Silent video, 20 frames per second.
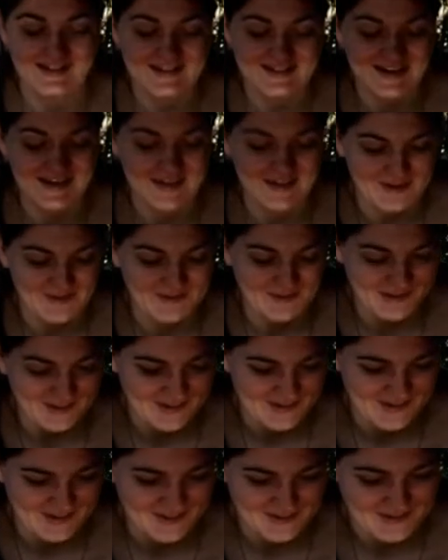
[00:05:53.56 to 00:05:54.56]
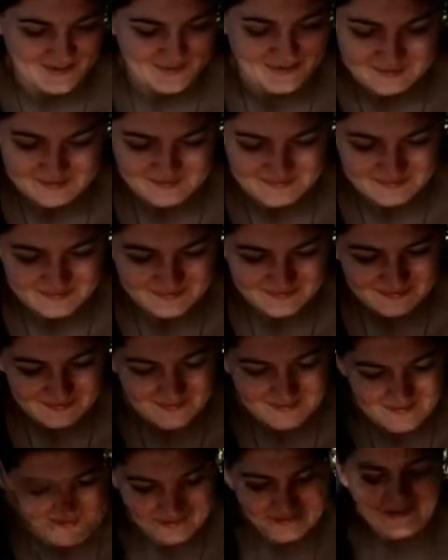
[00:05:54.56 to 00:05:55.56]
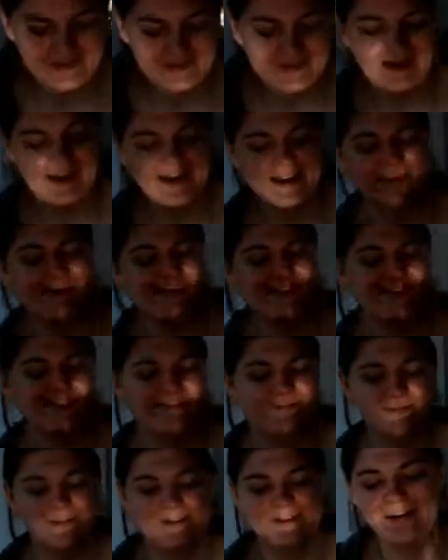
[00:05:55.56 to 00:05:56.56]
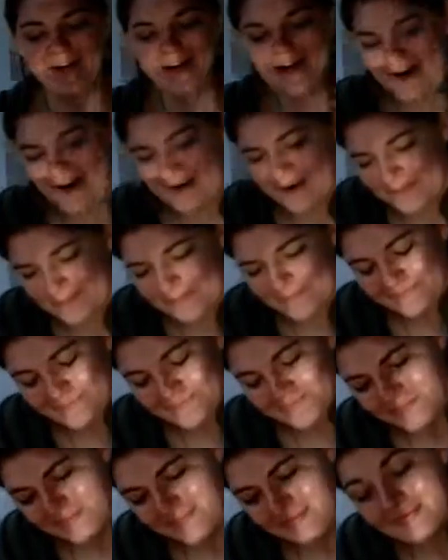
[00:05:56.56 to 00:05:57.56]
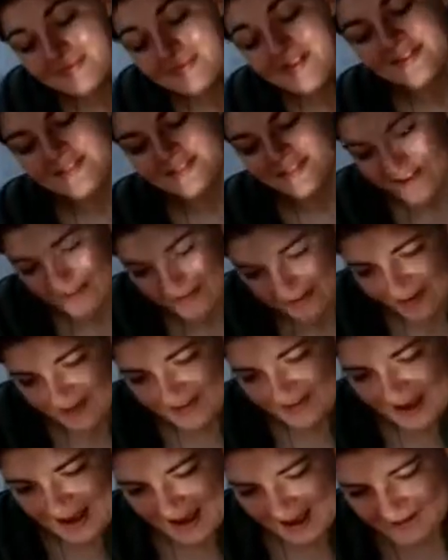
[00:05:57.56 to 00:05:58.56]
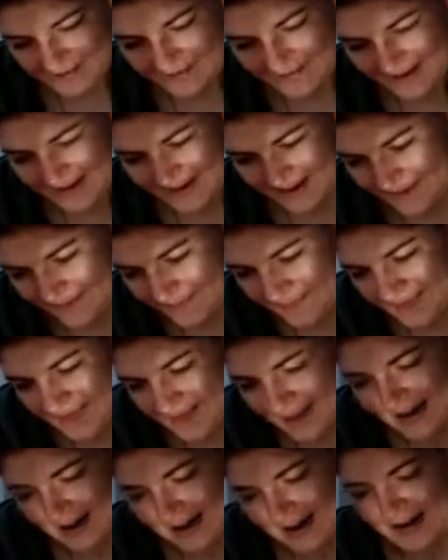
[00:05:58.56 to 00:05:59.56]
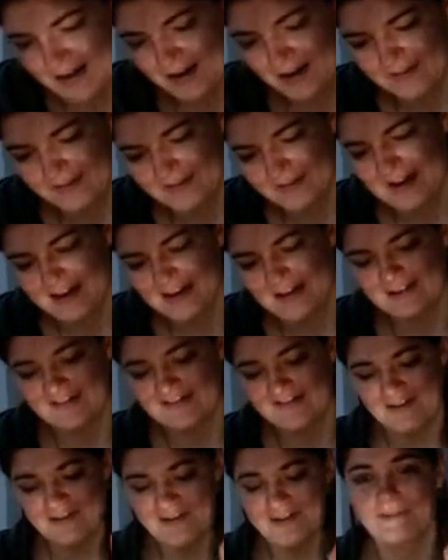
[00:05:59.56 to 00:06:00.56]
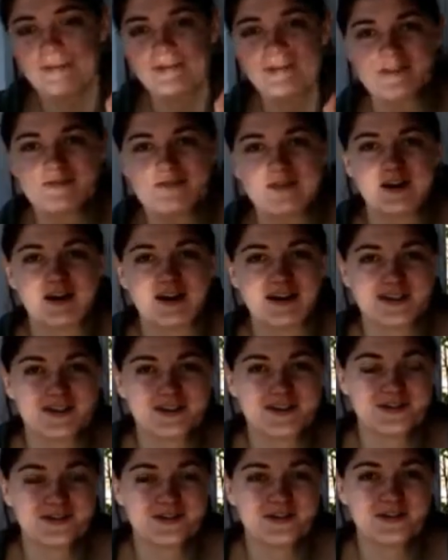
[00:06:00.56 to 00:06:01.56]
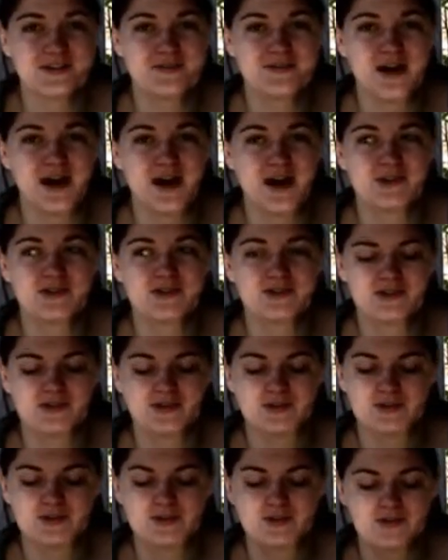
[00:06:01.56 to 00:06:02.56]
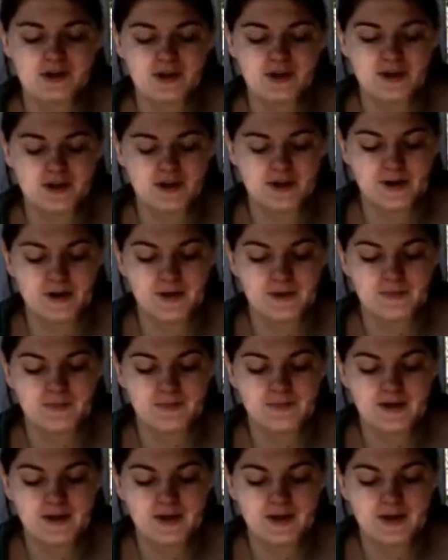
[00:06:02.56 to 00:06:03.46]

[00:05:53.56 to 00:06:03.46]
Let's see how that works out. Ooh, I like this one. Um, so for S&P, I often have like very specific ideas of how to um,